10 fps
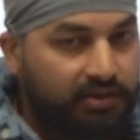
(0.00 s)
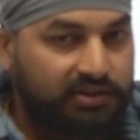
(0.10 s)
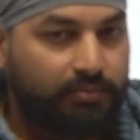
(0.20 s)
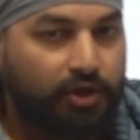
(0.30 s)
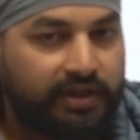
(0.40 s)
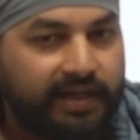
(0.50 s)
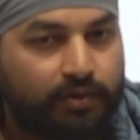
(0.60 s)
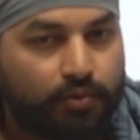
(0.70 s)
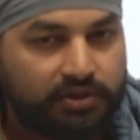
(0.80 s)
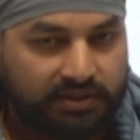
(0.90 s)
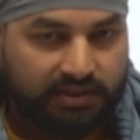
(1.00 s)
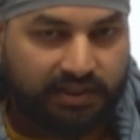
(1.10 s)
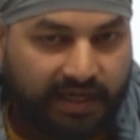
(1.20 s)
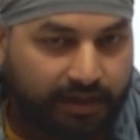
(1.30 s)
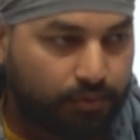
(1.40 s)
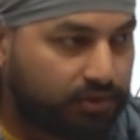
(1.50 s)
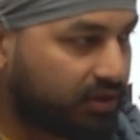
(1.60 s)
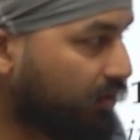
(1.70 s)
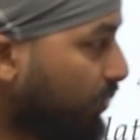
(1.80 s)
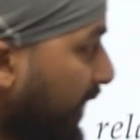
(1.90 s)
subordinate courts, the high courts.
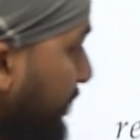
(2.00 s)
Okay,